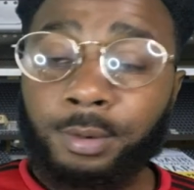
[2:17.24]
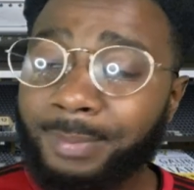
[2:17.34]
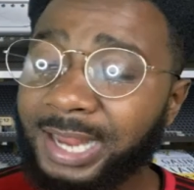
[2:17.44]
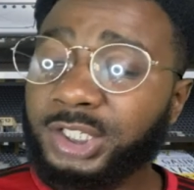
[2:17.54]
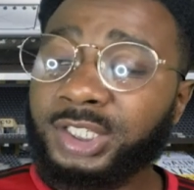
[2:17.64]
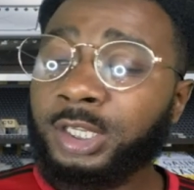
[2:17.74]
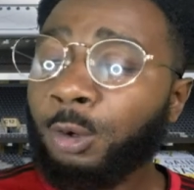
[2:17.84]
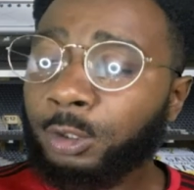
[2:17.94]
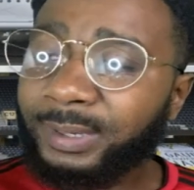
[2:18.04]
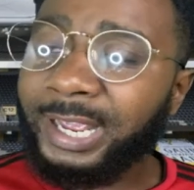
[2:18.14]
Manchester
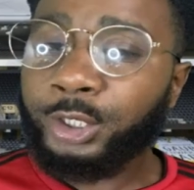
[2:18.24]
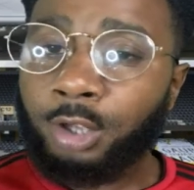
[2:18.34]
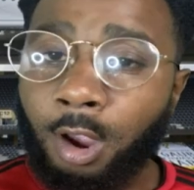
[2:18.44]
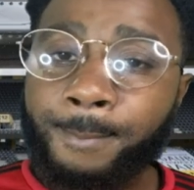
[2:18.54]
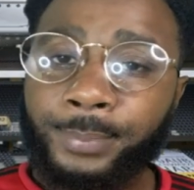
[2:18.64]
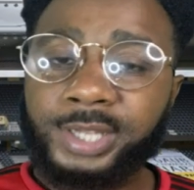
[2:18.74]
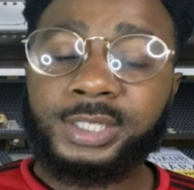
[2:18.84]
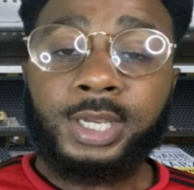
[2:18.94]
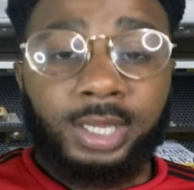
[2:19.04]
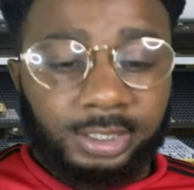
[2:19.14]
City was playing Young
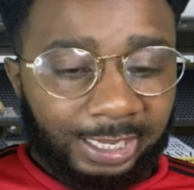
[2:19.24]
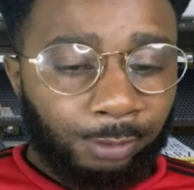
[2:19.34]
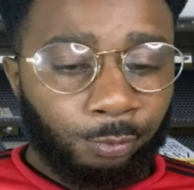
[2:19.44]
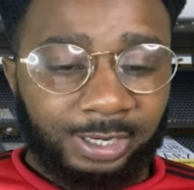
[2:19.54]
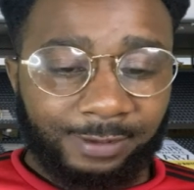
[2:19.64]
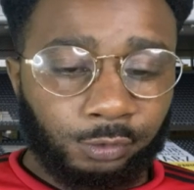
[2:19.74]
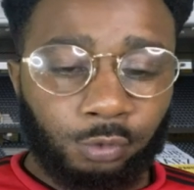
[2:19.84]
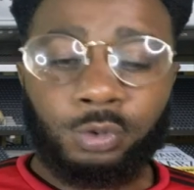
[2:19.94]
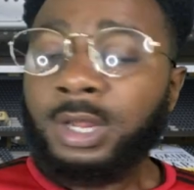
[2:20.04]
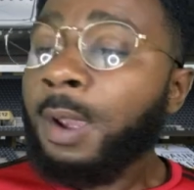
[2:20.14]
Boys, they would have
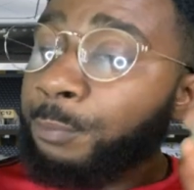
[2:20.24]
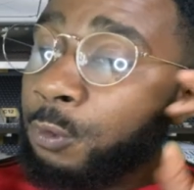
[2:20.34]
scored.